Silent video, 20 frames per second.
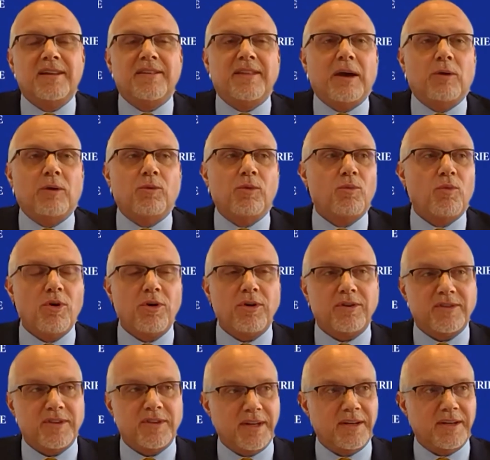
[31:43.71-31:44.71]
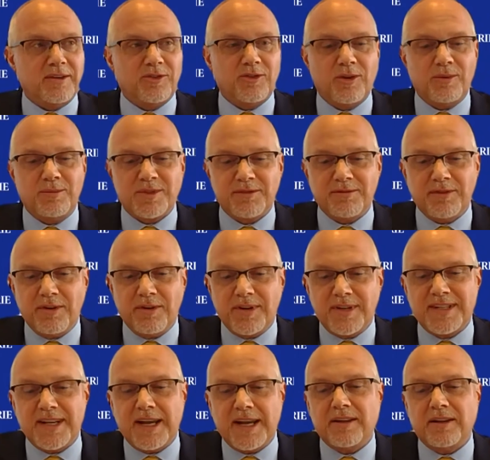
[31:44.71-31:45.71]
that were warranted in terms of our
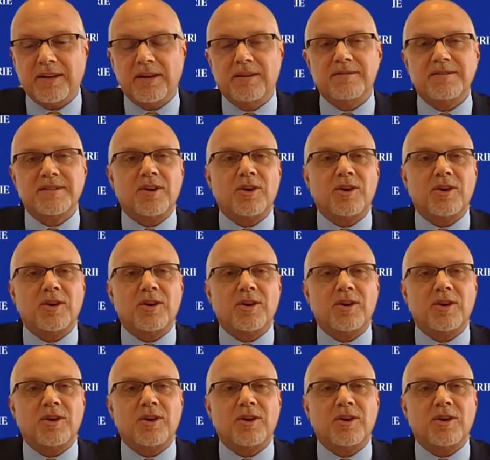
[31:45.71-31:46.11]
executives,